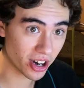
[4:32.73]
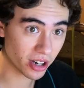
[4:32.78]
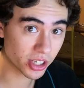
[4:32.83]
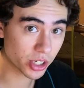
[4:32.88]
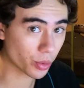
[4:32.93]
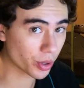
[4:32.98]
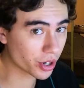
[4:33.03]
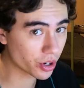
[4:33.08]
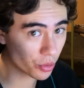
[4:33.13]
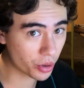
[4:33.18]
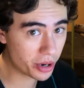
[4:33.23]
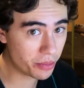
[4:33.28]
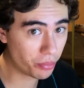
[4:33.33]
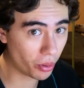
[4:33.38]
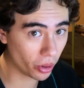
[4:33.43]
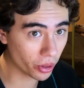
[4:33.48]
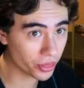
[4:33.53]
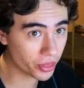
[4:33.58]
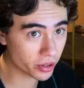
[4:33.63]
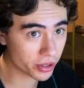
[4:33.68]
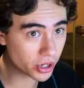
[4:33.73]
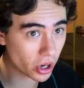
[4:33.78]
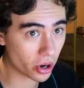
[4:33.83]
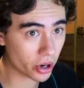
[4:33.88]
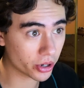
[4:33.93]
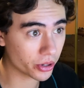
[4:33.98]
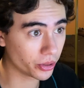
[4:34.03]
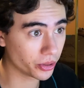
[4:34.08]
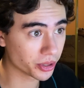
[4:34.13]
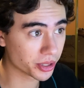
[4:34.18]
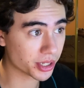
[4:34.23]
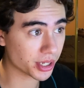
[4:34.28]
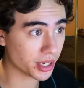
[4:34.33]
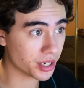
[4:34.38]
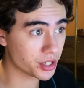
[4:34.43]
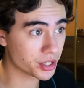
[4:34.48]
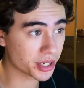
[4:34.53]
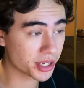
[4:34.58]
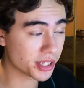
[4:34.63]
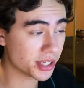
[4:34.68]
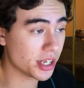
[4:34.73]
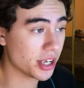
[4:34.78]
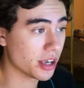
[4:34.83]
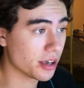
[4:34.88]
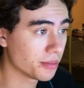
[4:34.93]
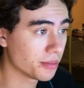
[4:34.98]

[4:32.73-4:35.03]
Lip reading: So we're gonna read both those articles and just see.